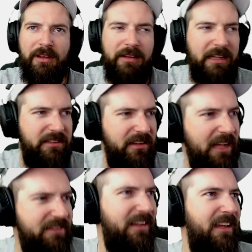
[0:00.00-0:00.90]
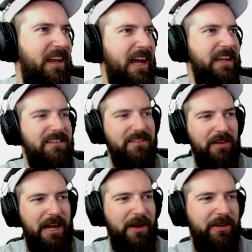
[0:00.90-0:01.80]
That's a nice
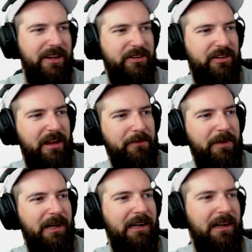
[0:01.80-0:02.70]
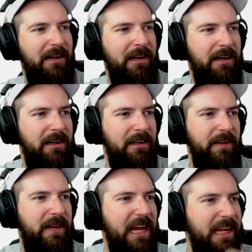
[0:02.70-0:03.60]
roundish number.
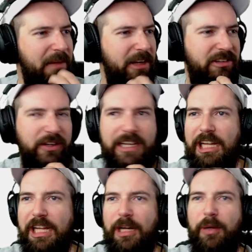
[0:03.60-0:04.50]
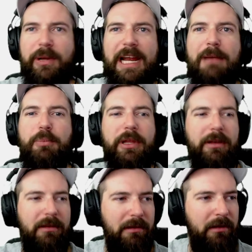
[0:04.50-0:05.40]
You can't get my screen to load. What
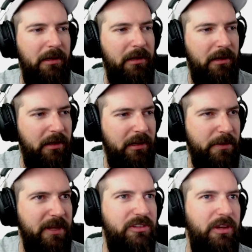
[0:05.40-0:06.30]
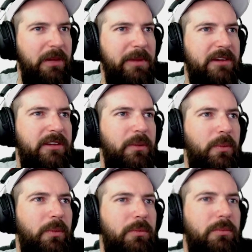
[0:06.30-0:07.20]
happened? Is my stream
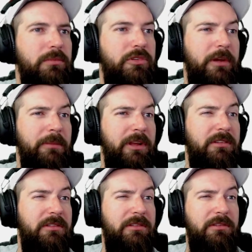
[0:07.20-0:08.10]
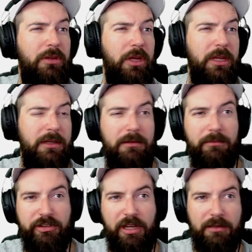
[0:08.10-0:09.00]
looks good,
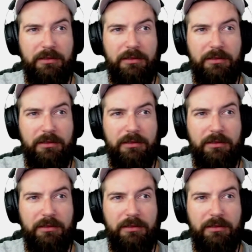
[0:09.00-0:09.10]
Michelle?